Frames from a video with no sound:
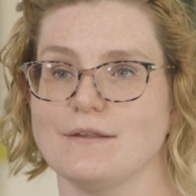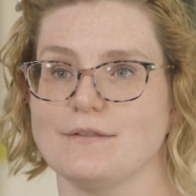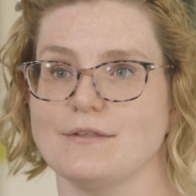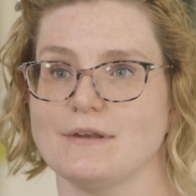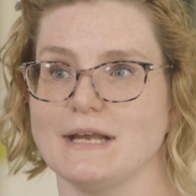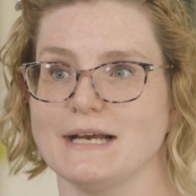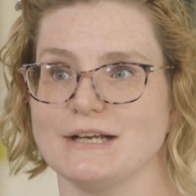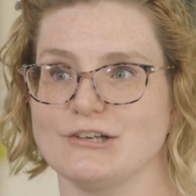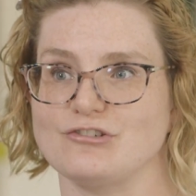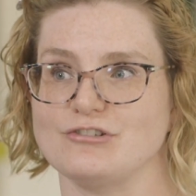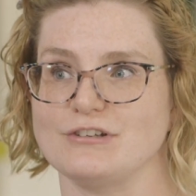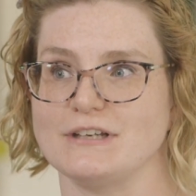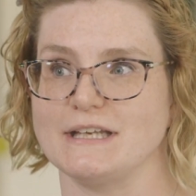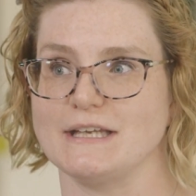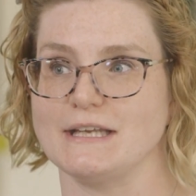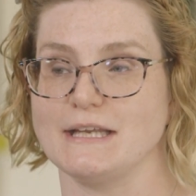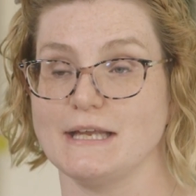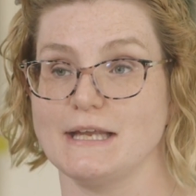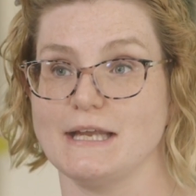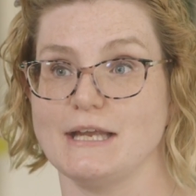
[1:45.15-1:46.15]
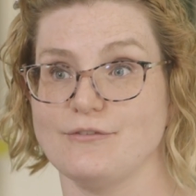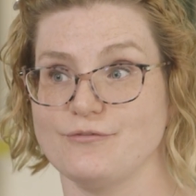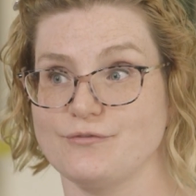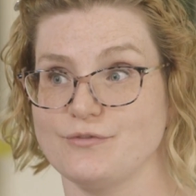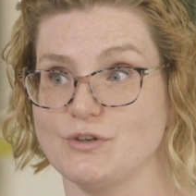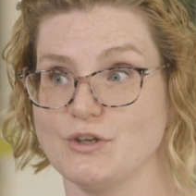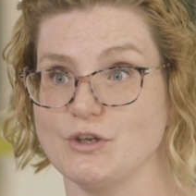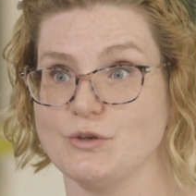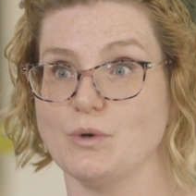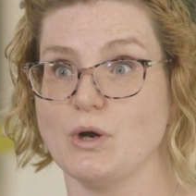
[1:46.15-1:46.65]
that actually
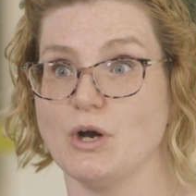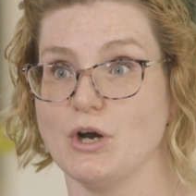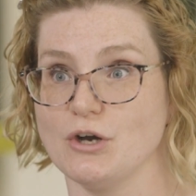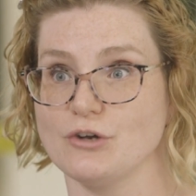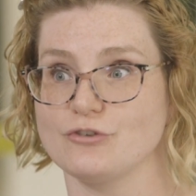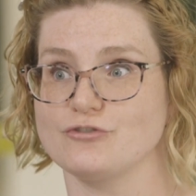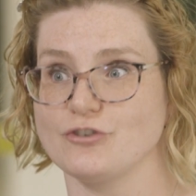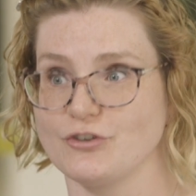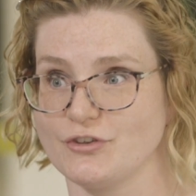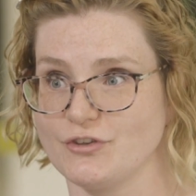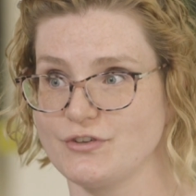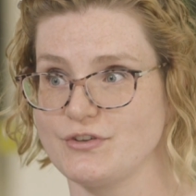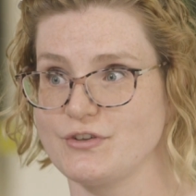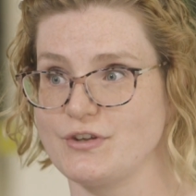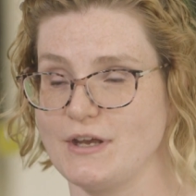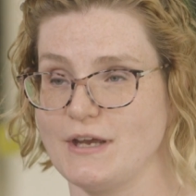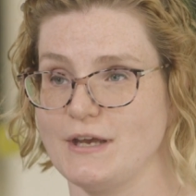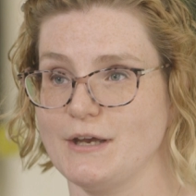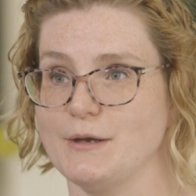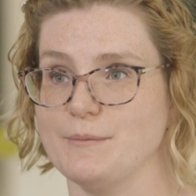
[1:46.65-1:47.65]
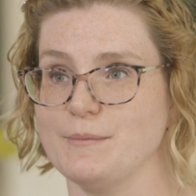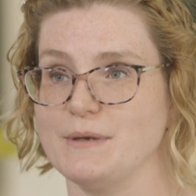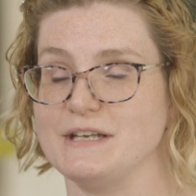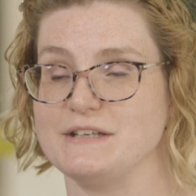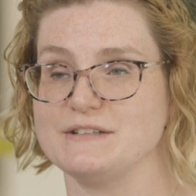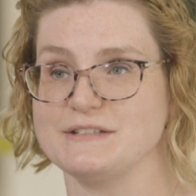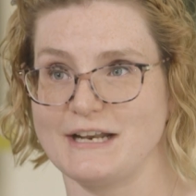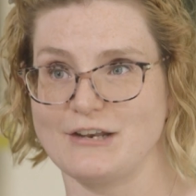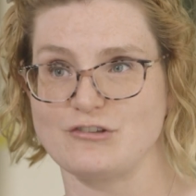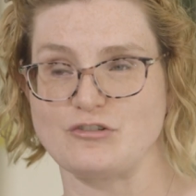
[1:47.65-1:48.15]
if you are just um, an
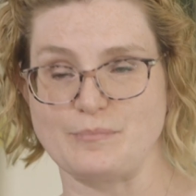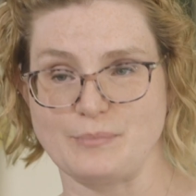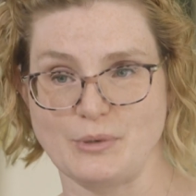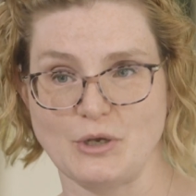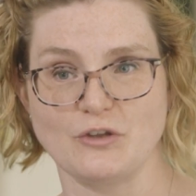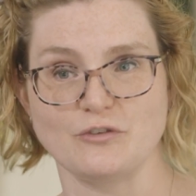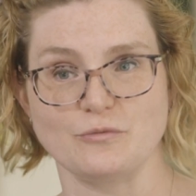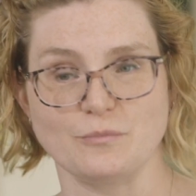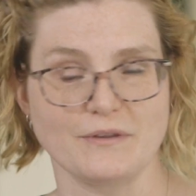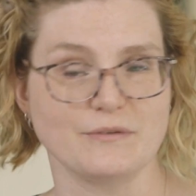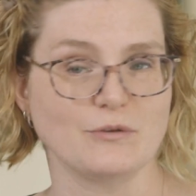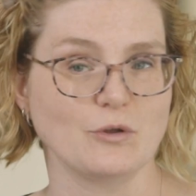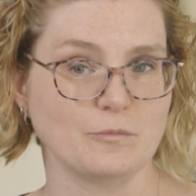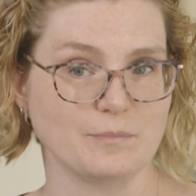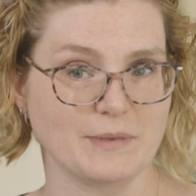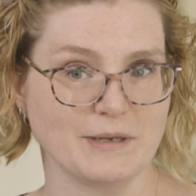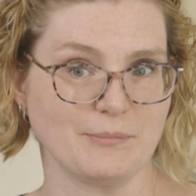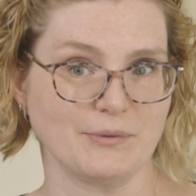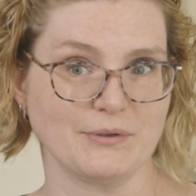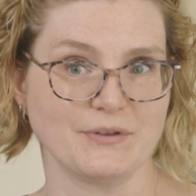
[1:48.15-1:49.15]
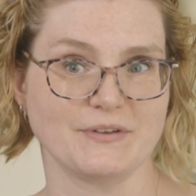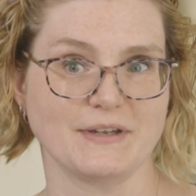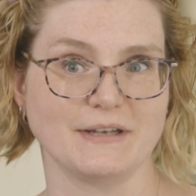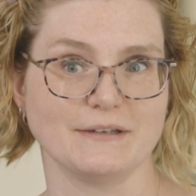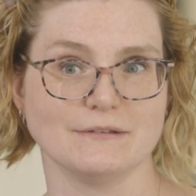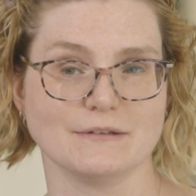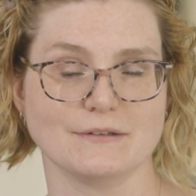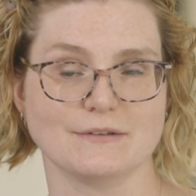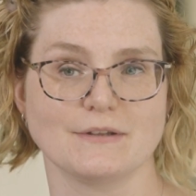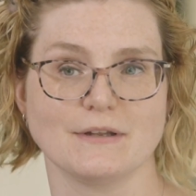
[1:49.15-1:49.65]
intelligent person with no people
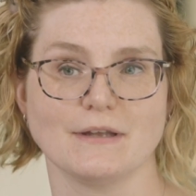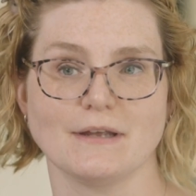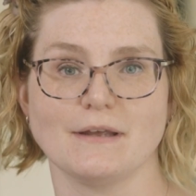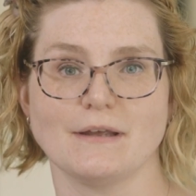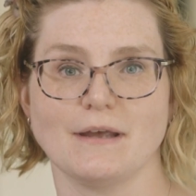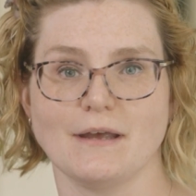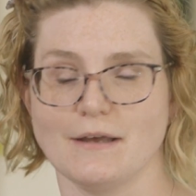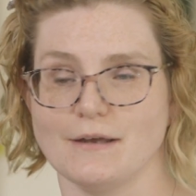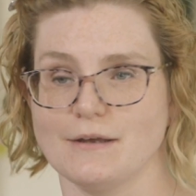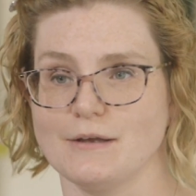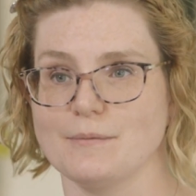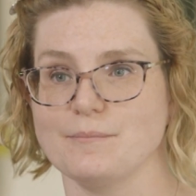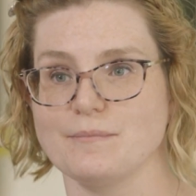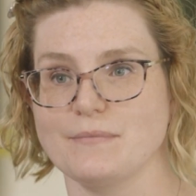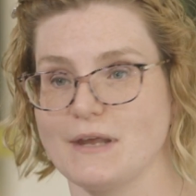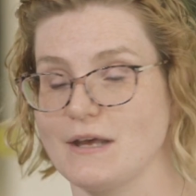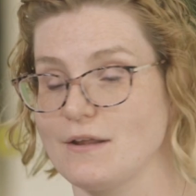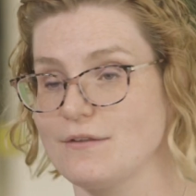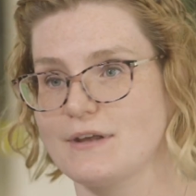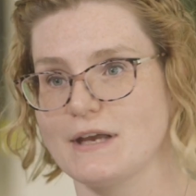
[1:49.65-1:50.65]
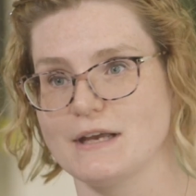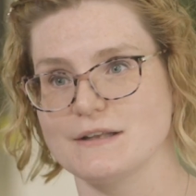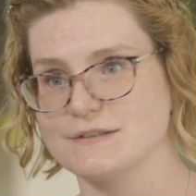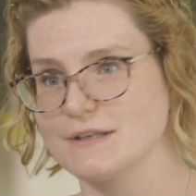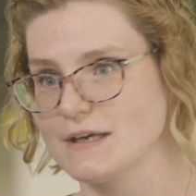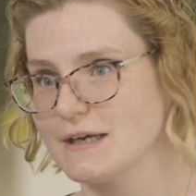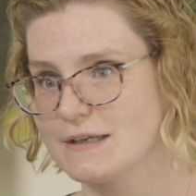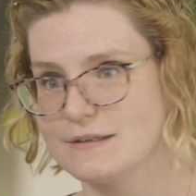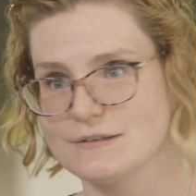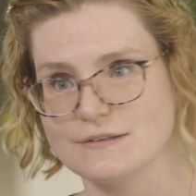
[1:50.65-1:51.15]
skills, um, healthcare
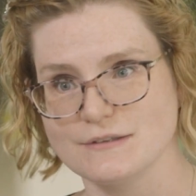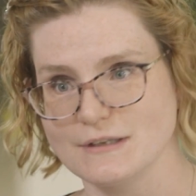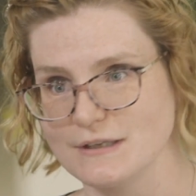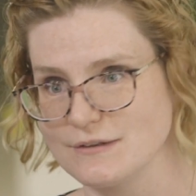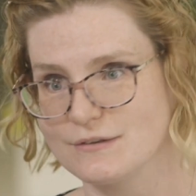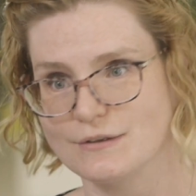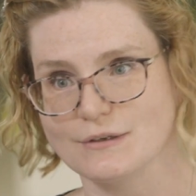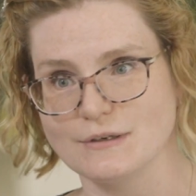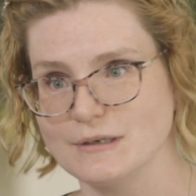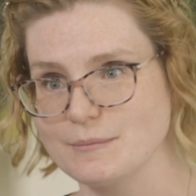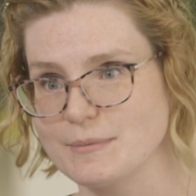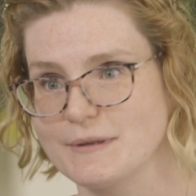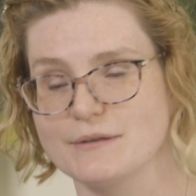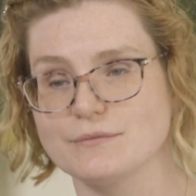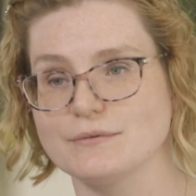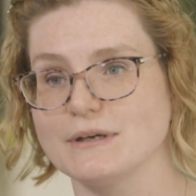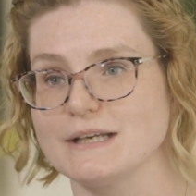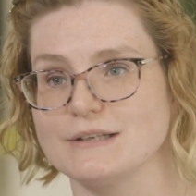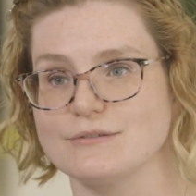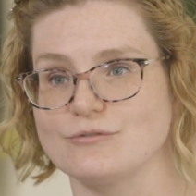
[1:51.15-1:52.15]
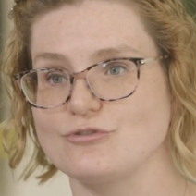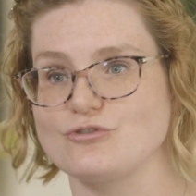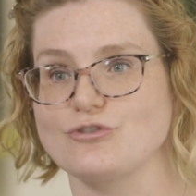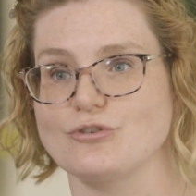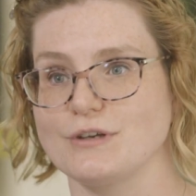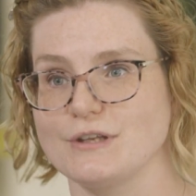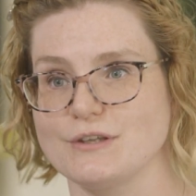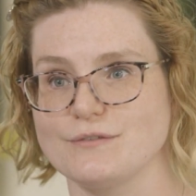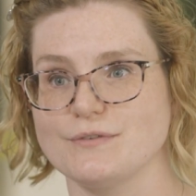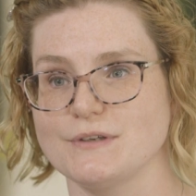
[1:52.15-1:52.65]
science isn't going to be the right
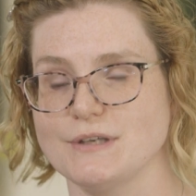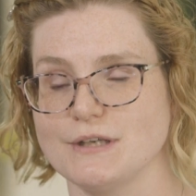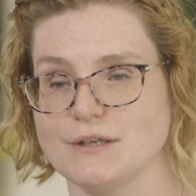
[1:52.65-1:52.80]
choice for